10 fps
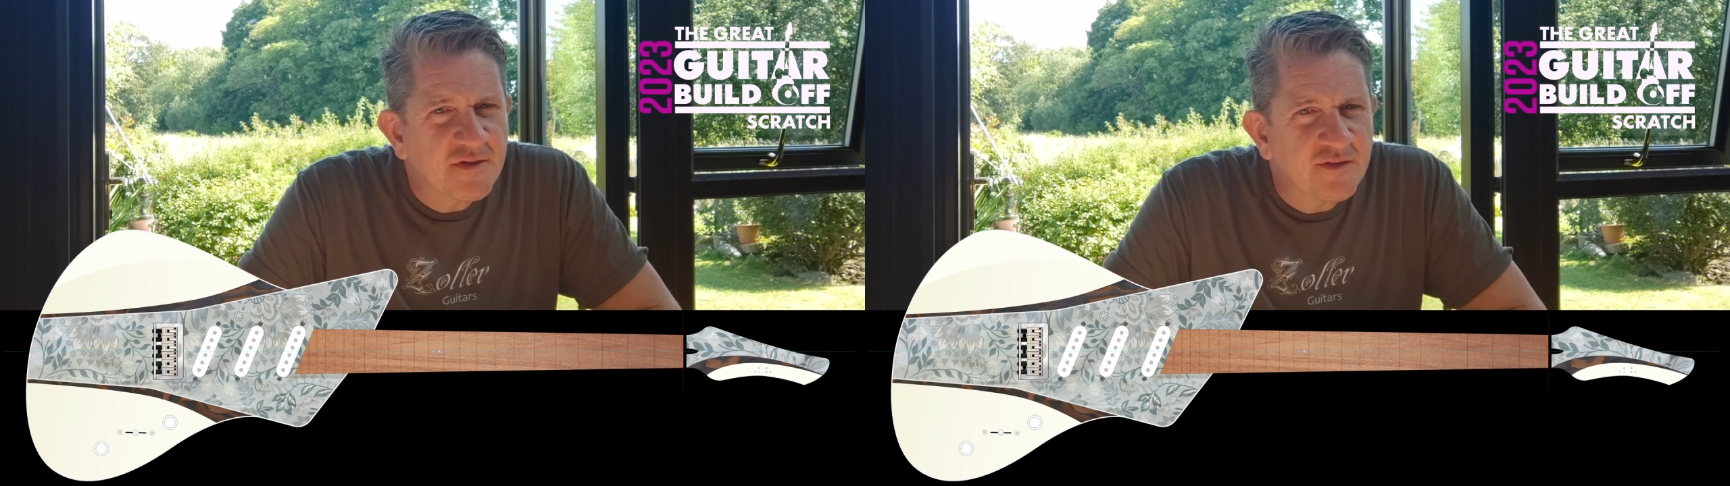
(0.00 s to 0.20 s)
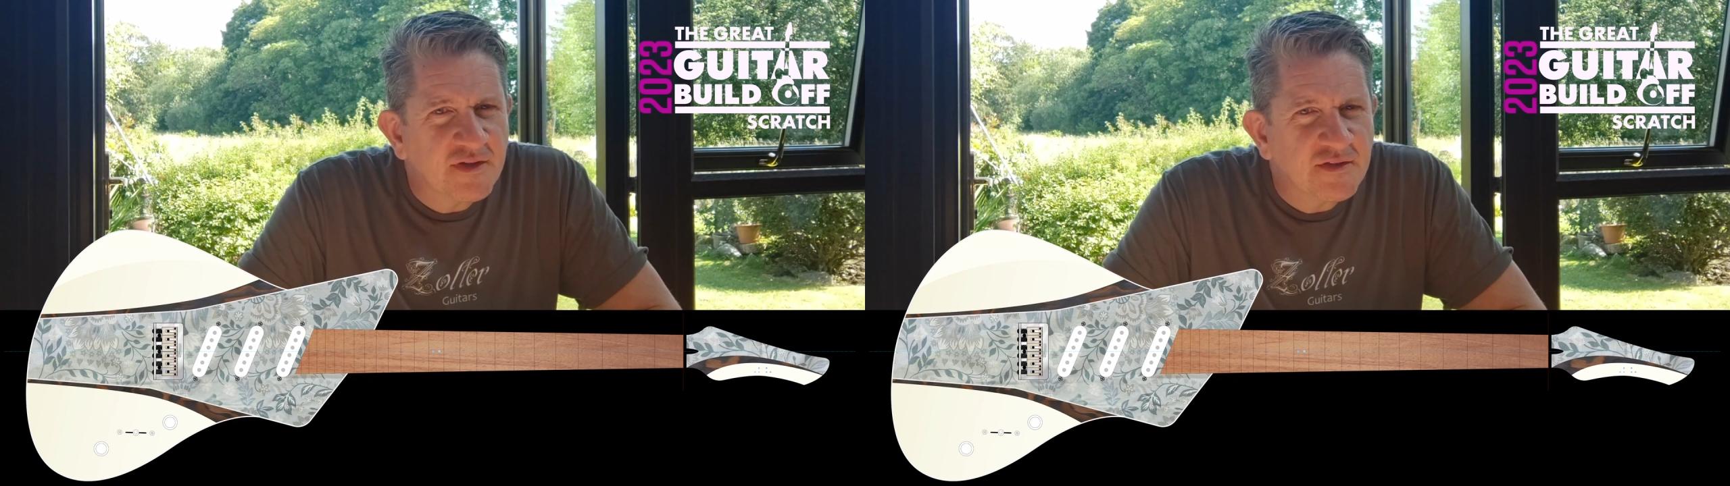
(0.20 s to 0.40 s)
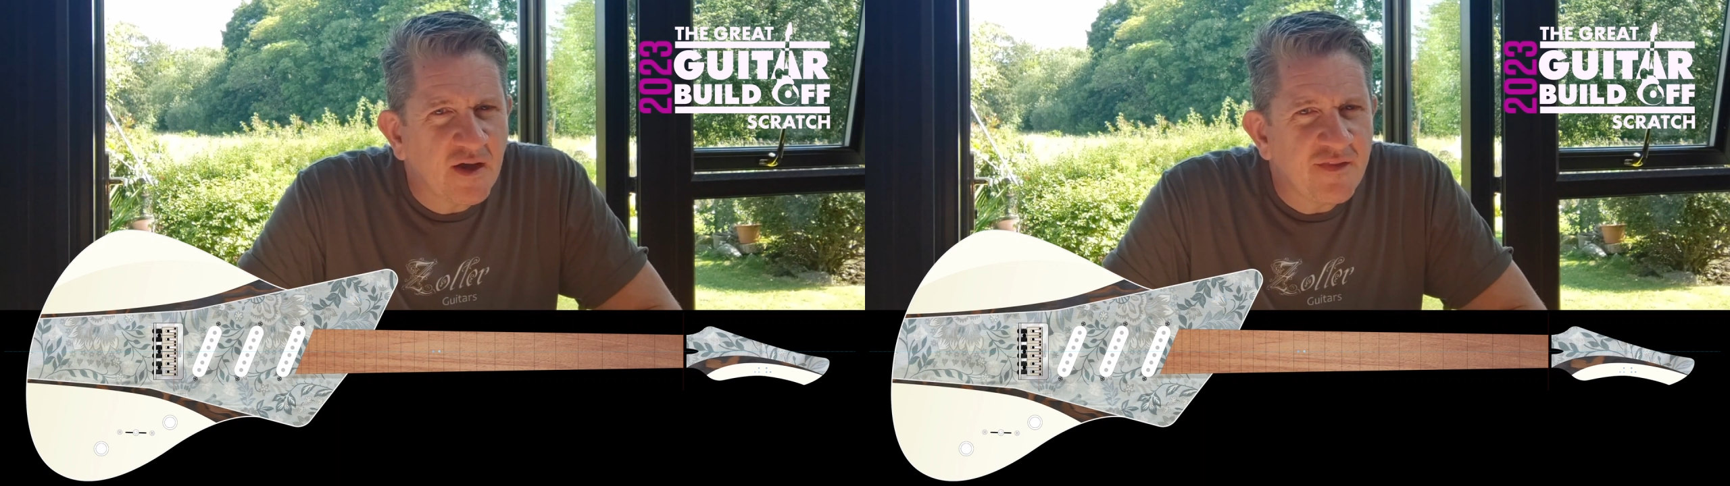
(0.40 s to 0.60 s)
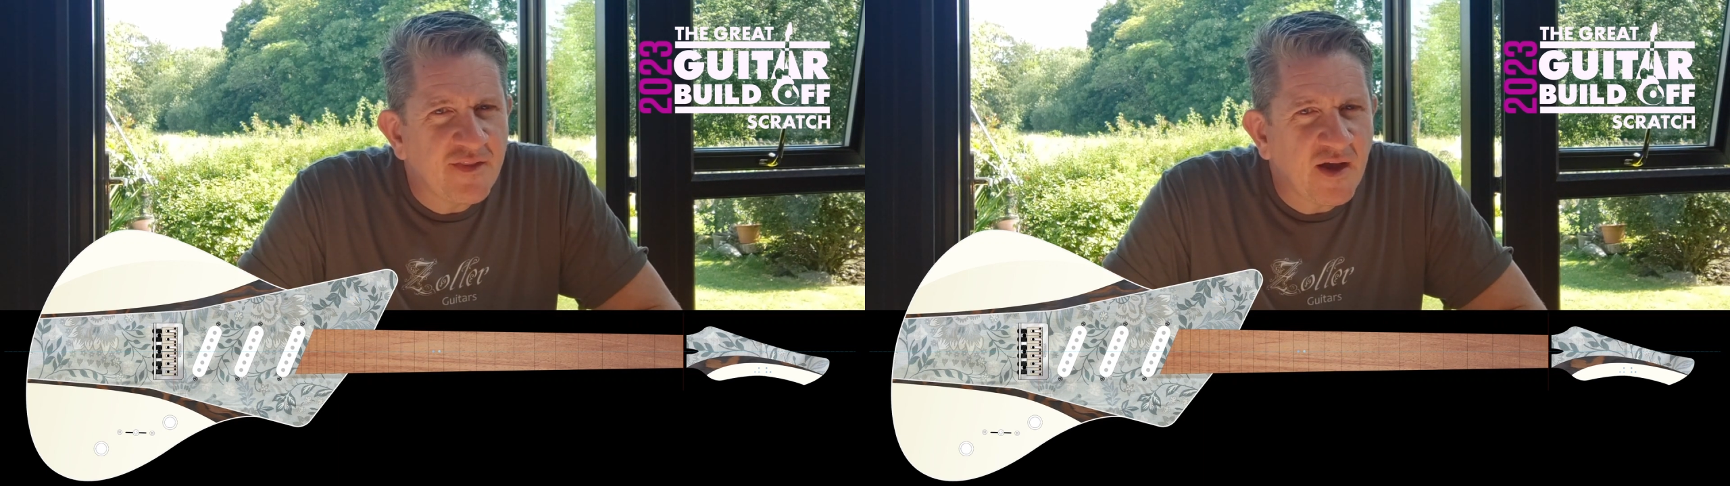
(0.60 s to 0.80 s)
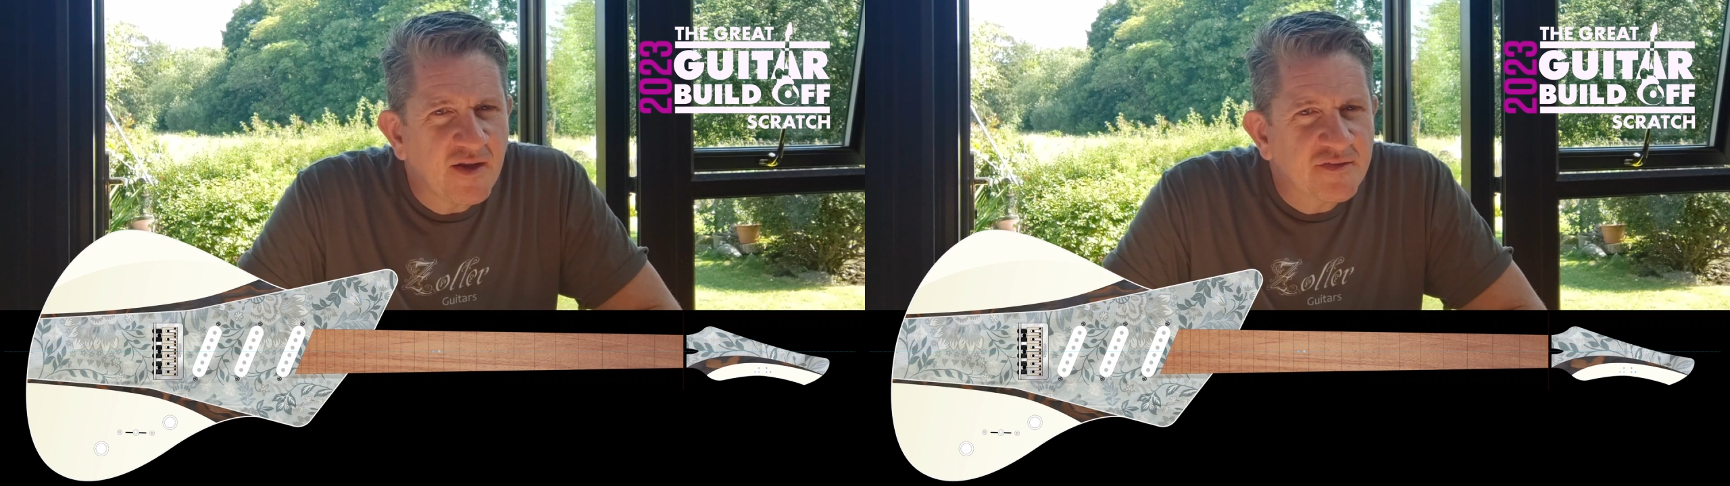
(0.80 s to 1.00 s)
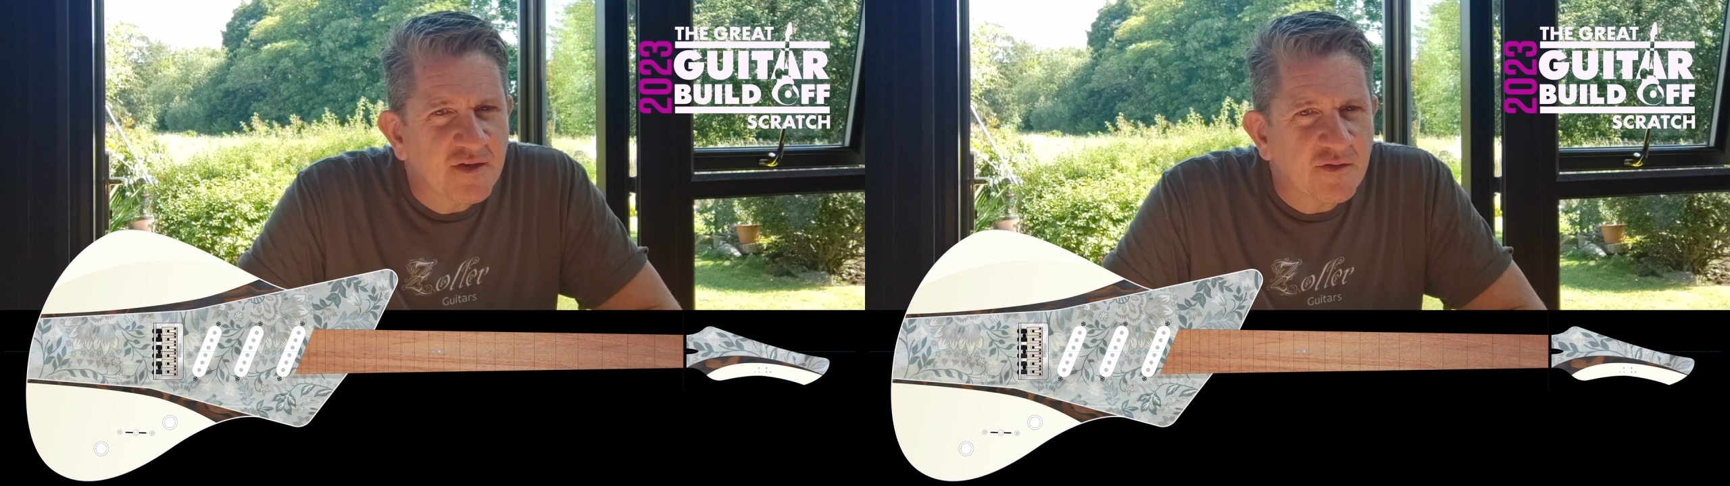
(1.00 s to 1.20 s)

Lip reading: and things like that.